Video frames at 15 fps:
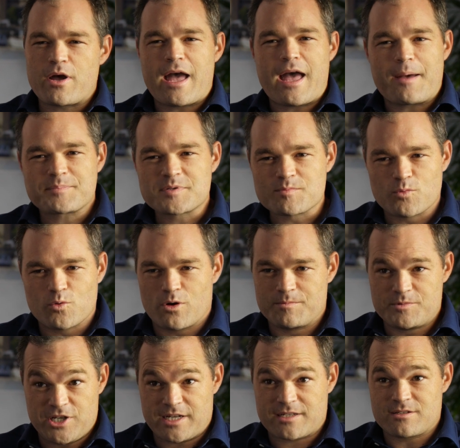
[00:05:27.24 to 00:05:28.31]
perhaps more
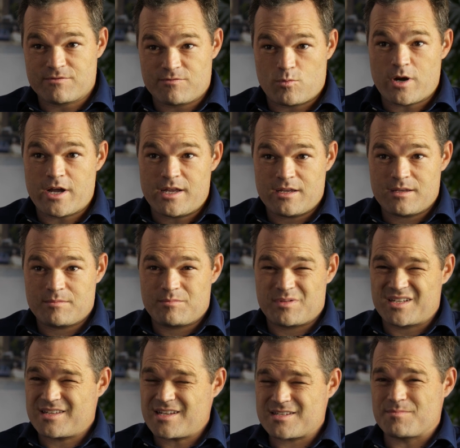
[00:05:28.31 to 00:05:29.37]
objective way.
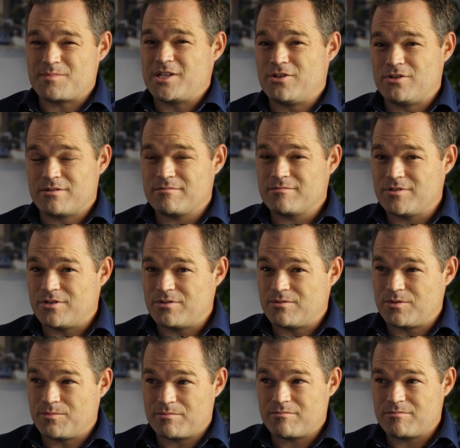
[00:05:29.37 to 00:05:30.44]
But it doesn't mean you're
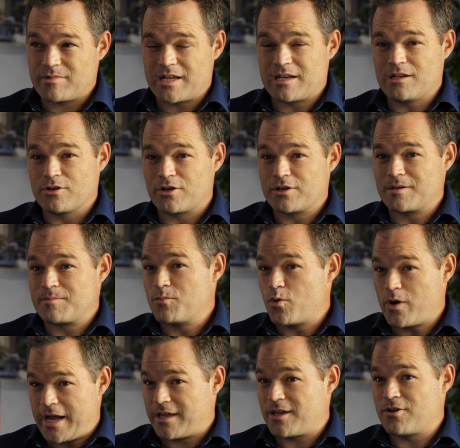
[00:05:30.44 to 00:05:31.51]
going to look at it
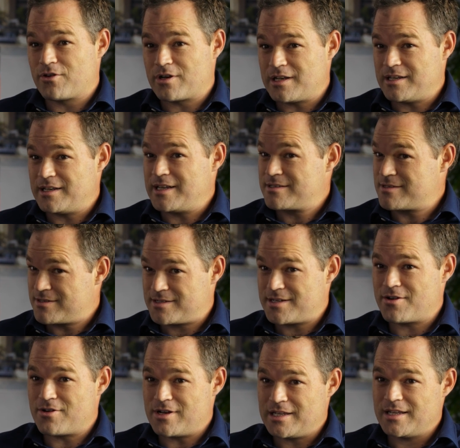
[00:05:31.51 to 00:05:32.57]
more accurately
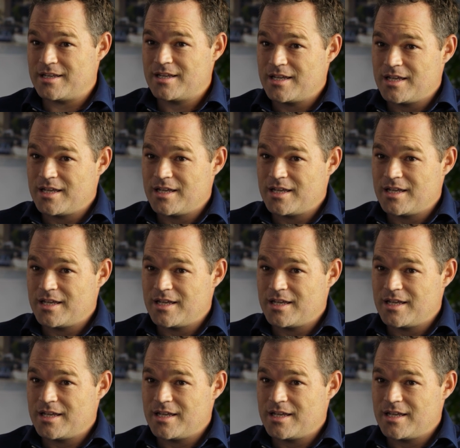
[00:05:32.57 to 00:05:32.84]
necessarily.